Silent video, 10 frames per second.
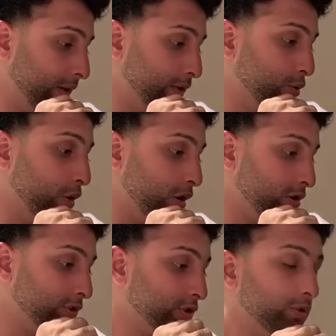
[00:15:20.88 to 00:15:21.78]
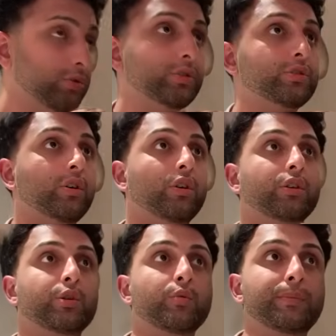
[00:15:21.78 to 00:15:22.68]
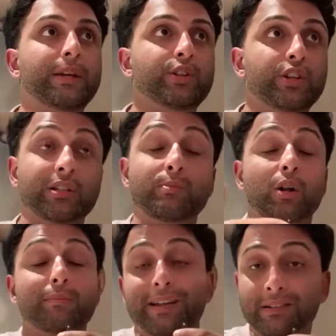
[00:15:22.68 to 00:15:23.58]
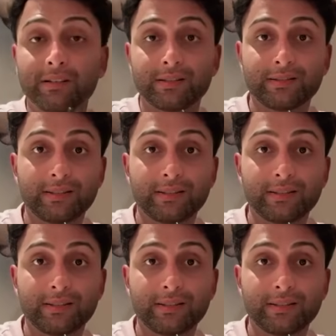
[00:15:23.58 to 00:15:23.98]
You also saw UP share the ball better